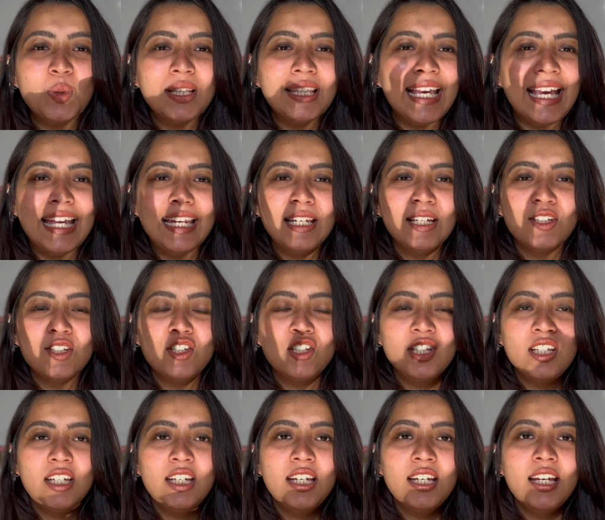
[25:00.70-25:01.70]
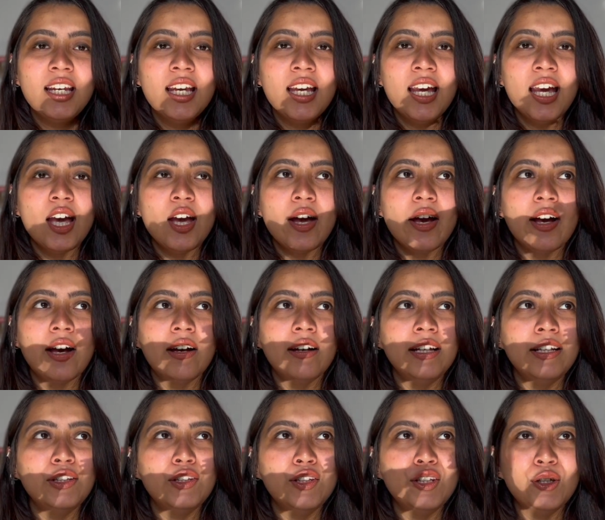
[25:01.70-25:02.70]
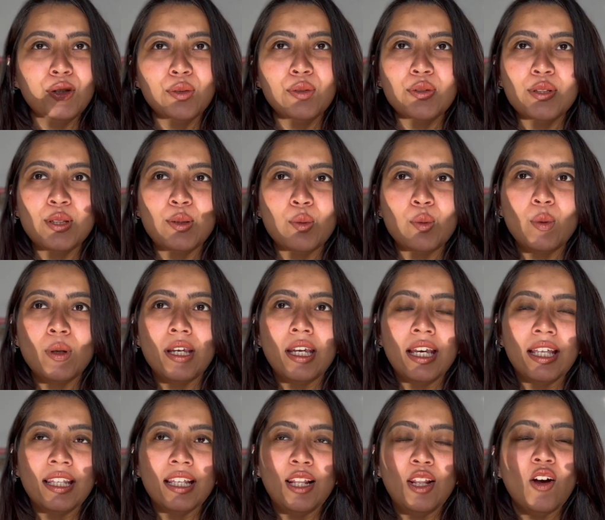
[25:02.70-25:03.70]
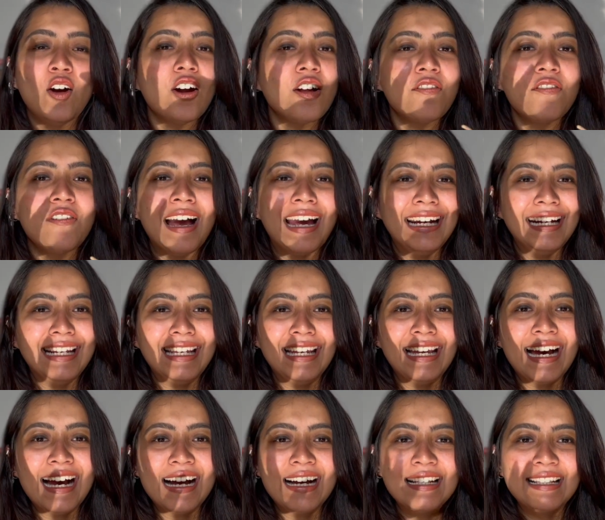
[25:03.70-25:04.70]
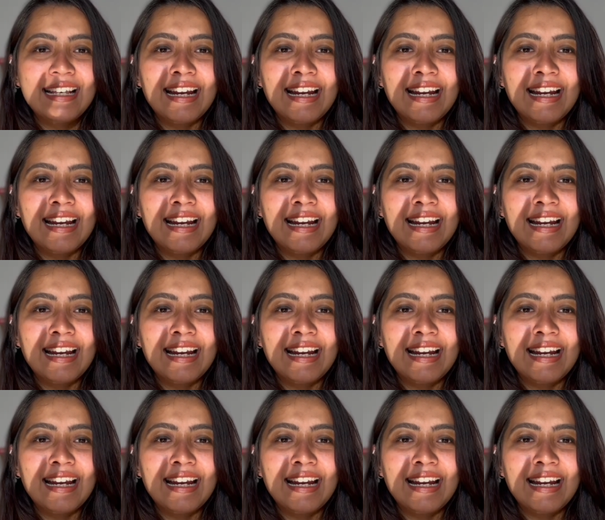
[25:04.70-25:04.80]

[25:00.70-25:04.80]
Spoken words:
with energy, enthused with a lot of ideas,